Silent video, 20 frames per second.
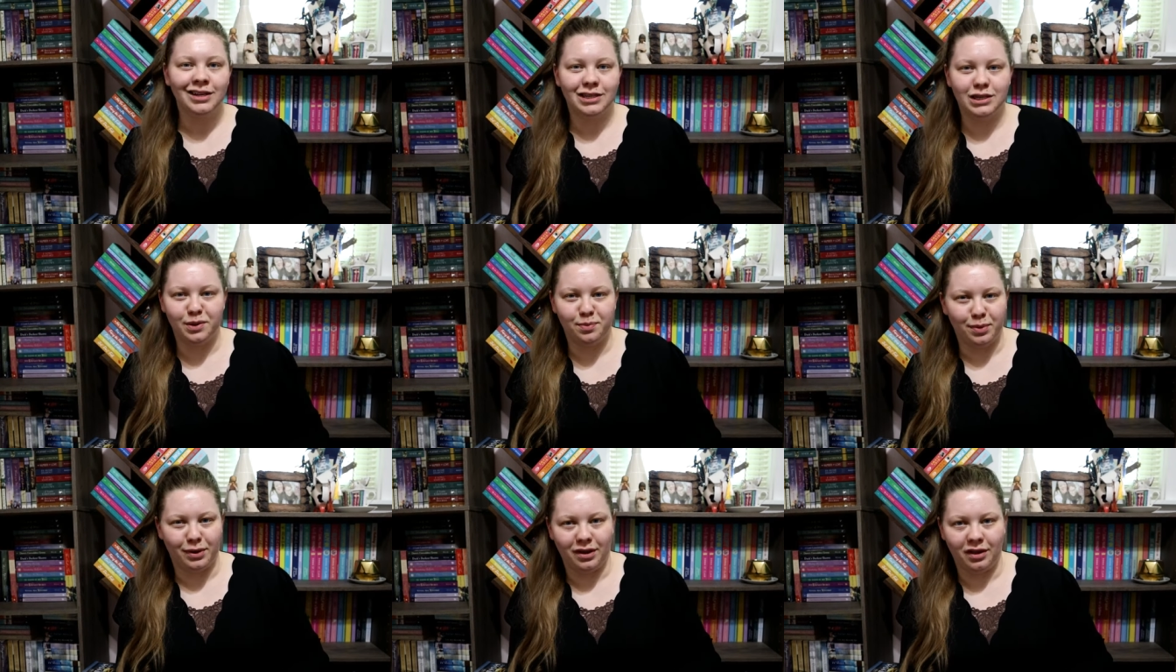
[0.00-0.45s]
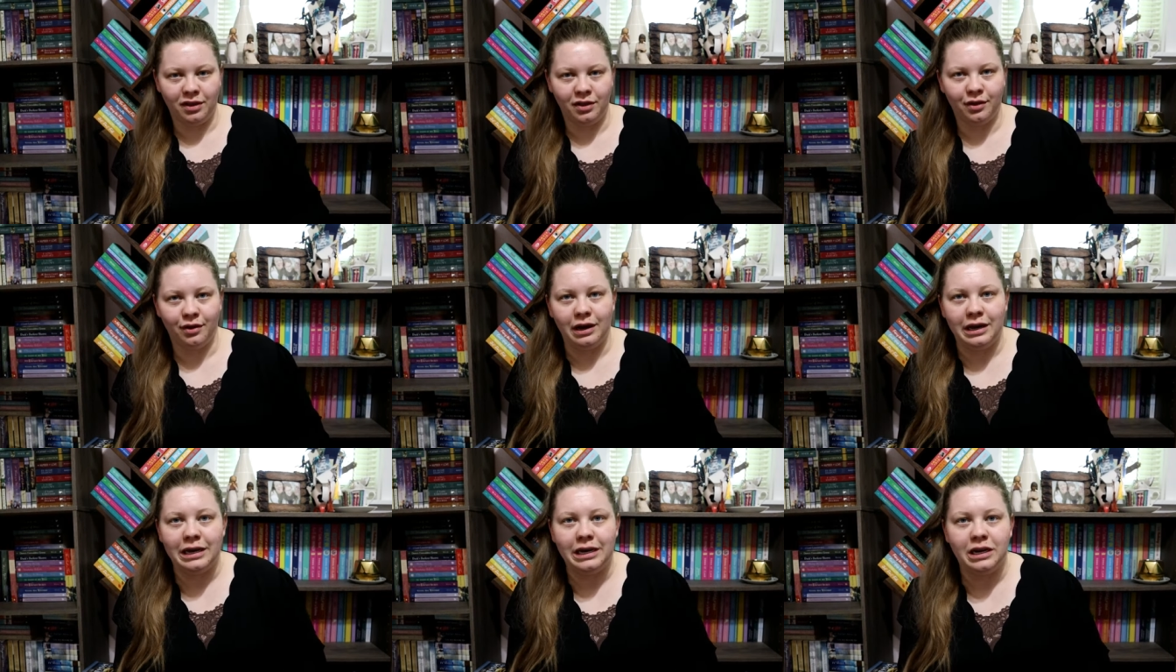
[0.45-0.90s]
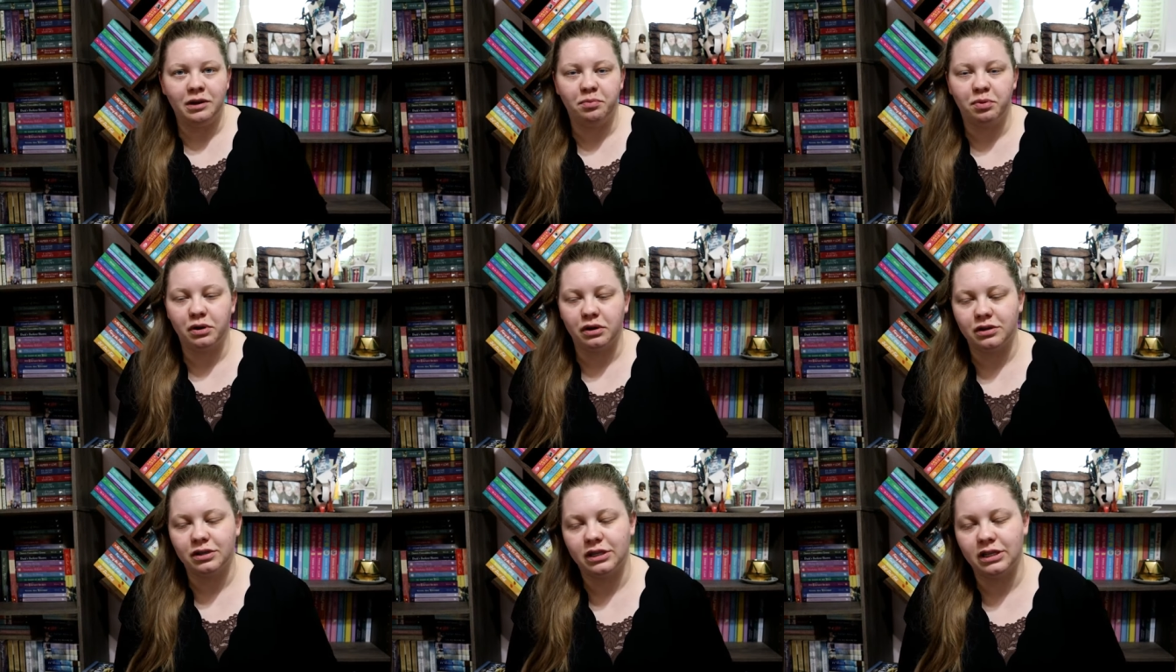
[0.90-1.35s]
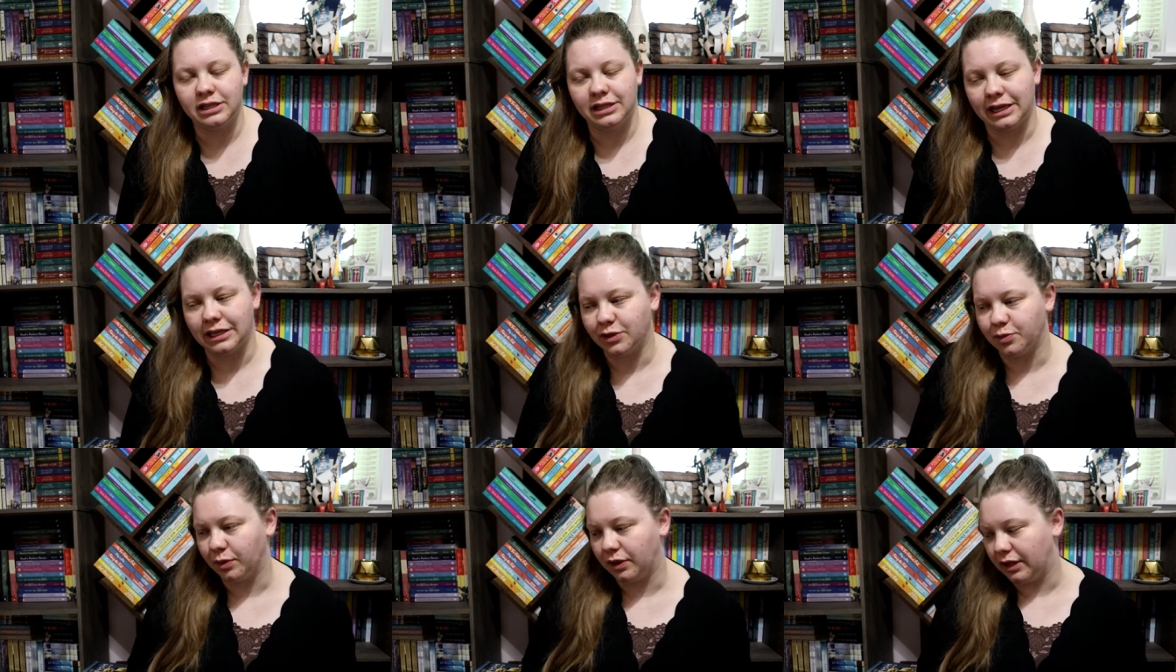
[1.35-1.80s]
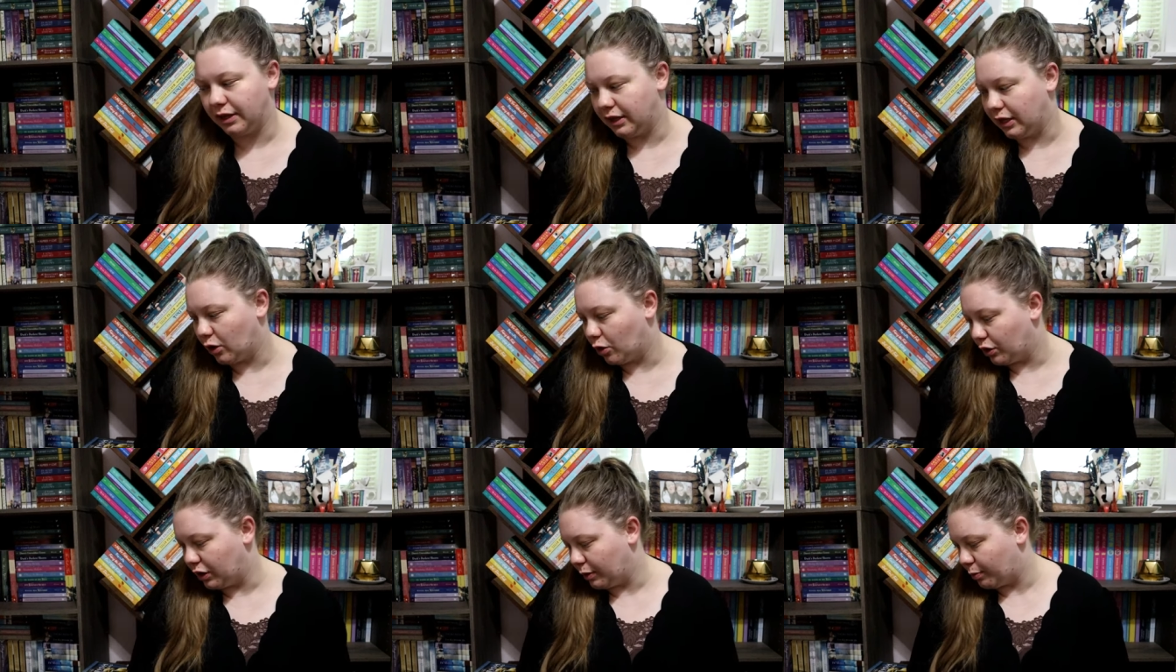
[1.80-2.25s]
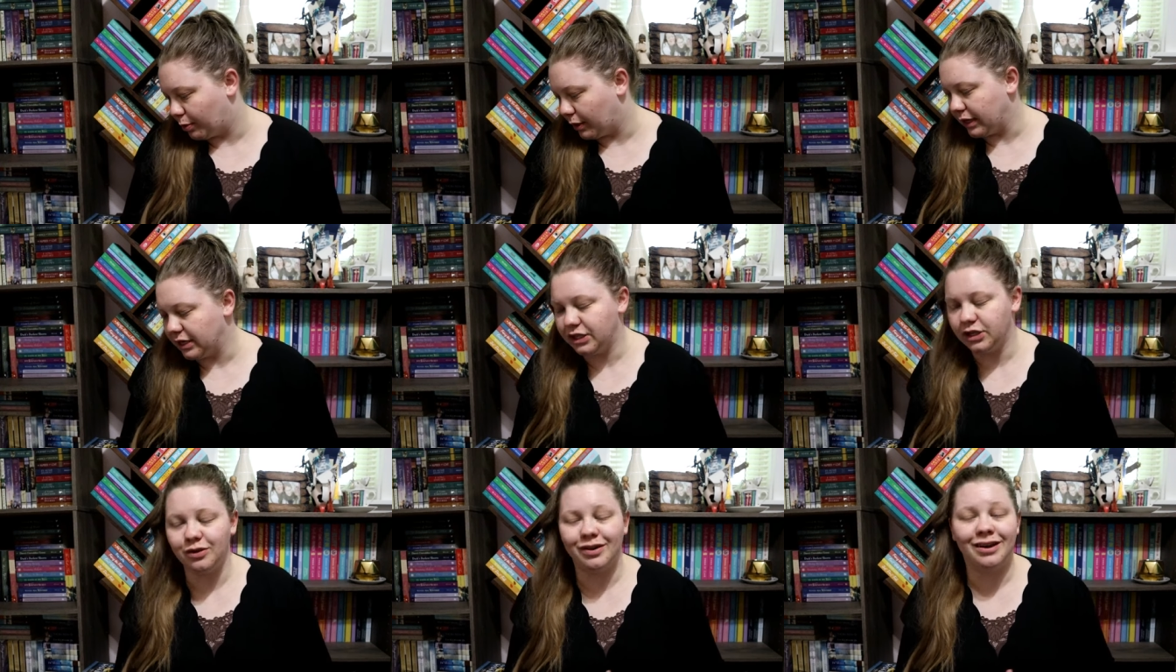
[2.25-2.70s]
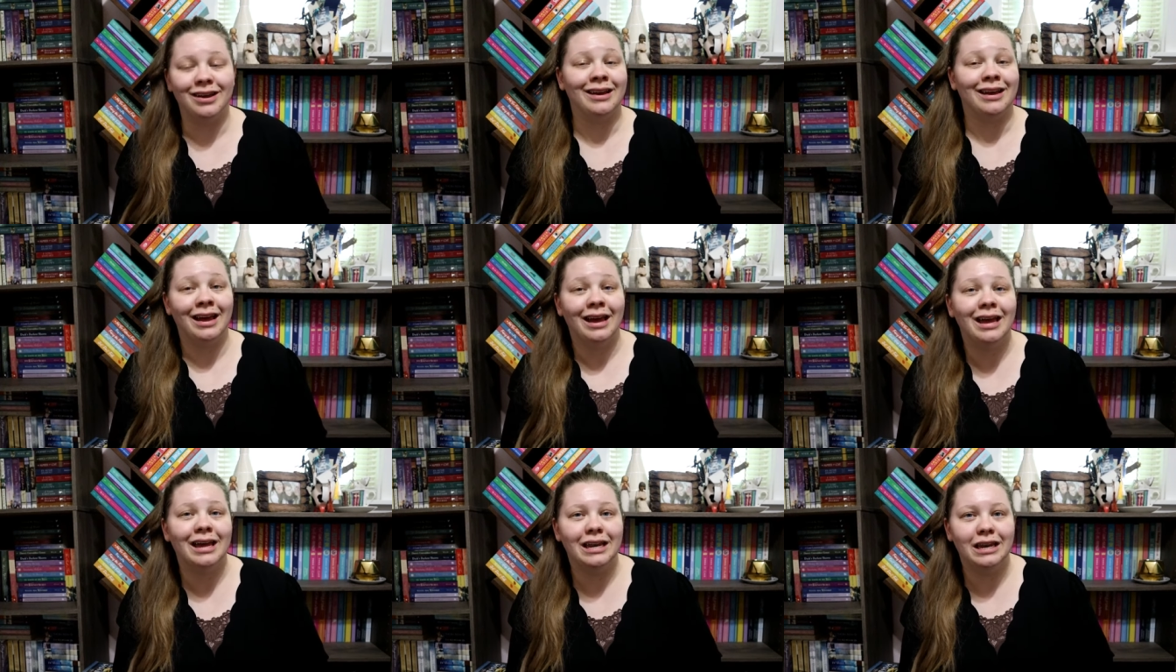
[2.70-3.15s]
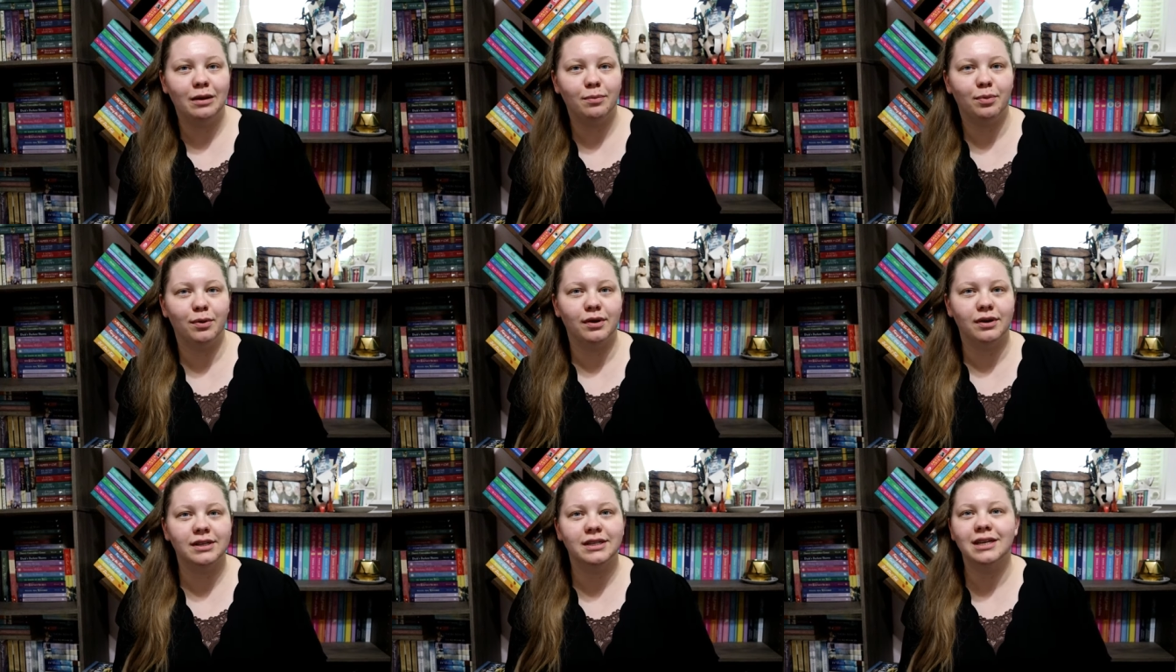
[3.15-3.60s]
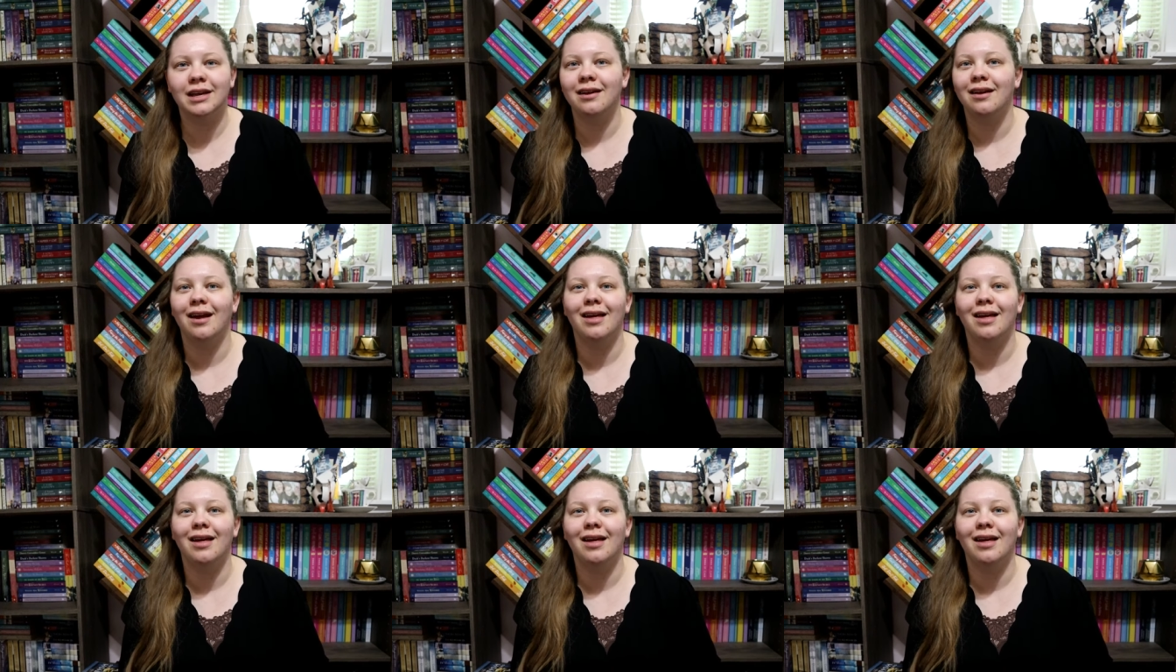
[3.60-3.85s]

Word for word: Typically they're indie books because that's really the only place you can get indie books.